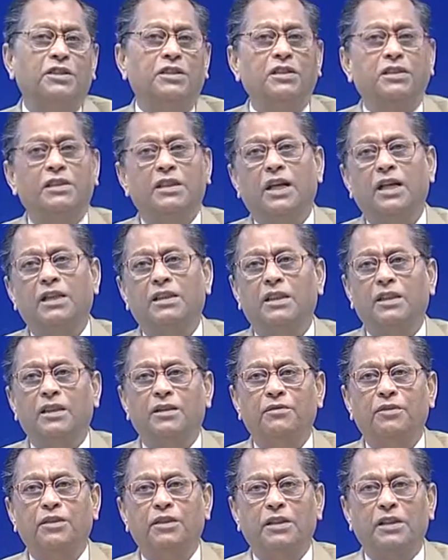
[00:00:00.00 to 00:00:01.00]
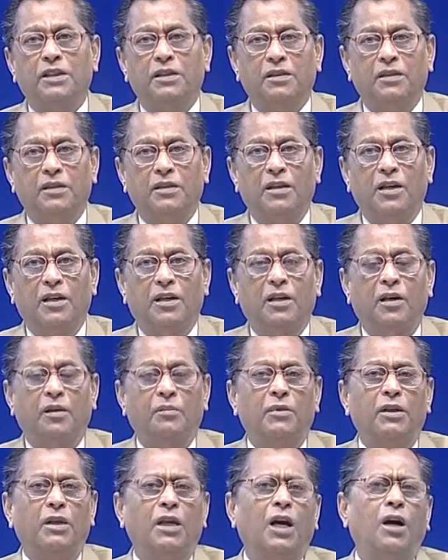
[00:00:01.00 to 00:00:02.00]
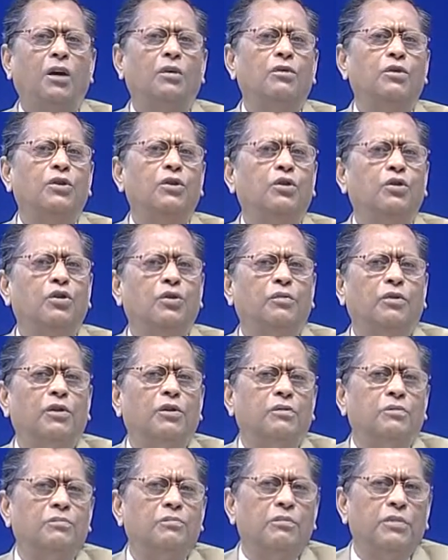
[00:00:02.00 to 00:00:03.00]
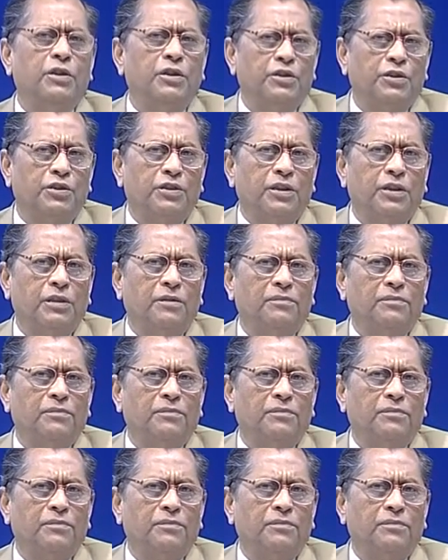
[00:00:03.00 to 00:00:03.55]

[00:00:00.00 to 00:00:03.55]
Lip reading: and that and everything, but how do you go about measuring?